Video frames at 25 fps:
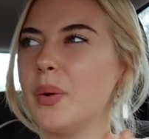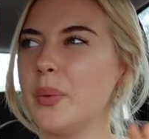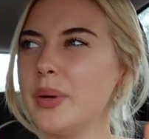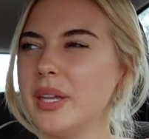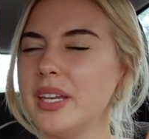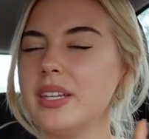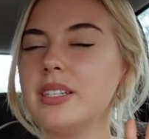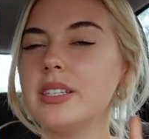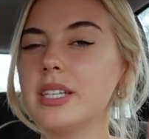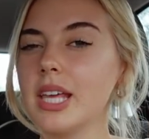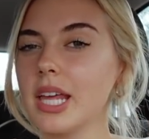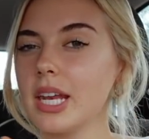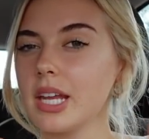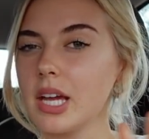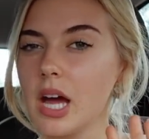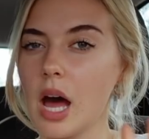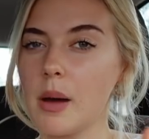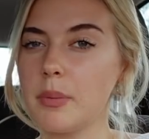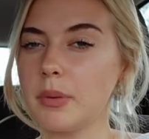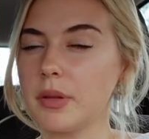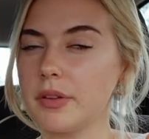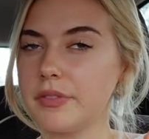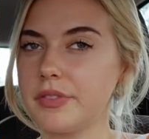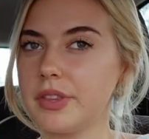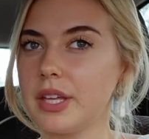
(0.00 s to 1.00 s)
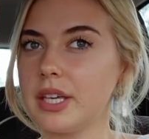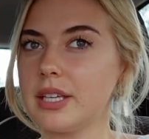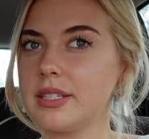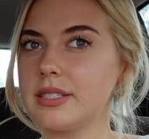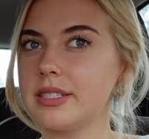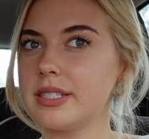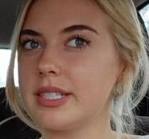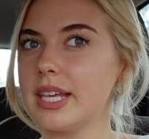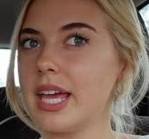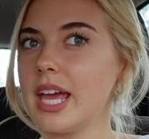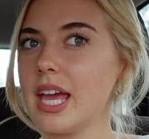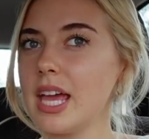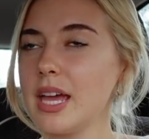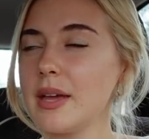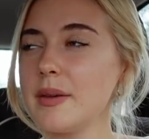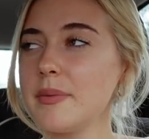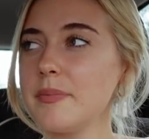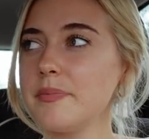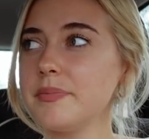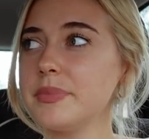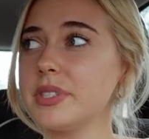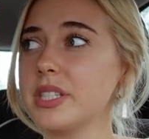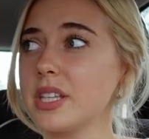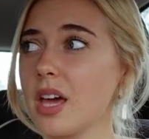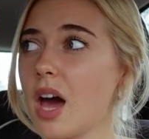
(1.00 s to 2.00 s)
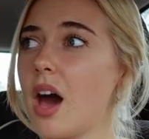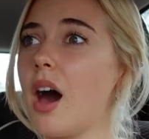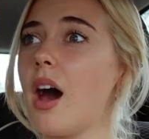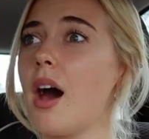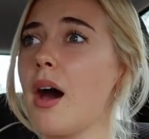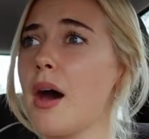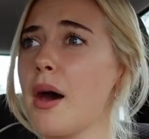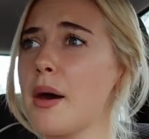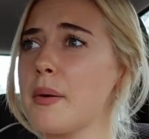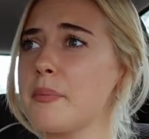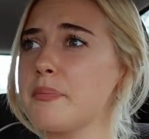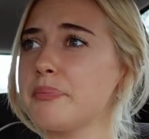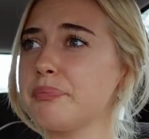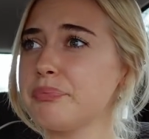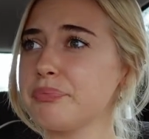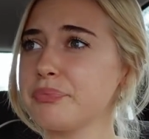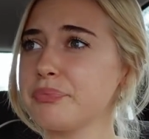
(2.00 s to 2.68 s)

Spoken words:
we need to get a couple of things. Sam's car,